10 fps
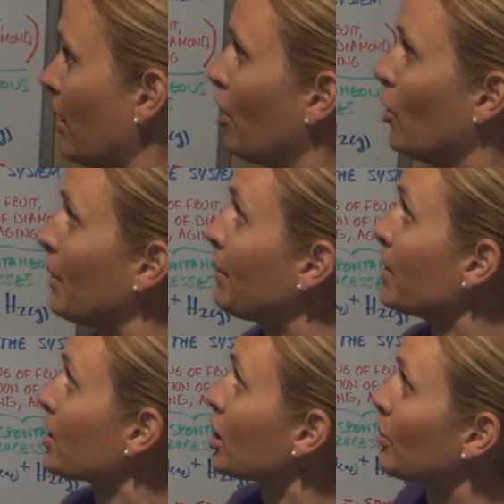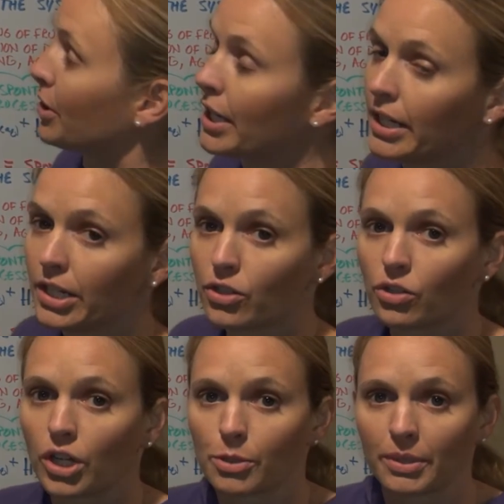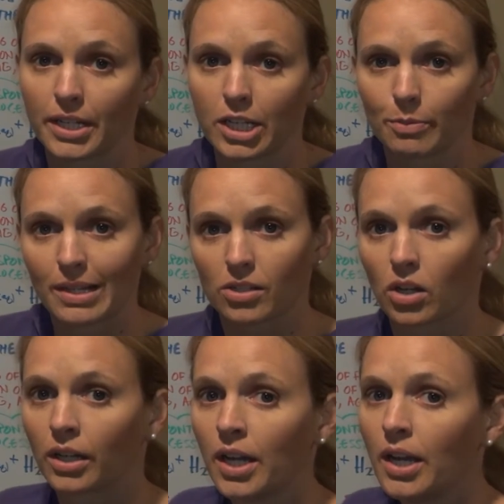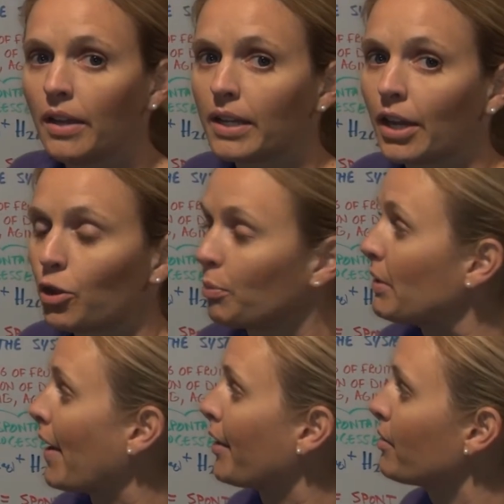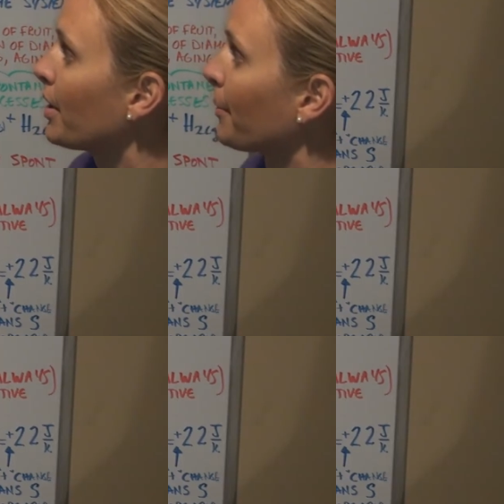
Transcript: oh, maybe this is spontaneous or not spontaneous based on the enthalpy value here.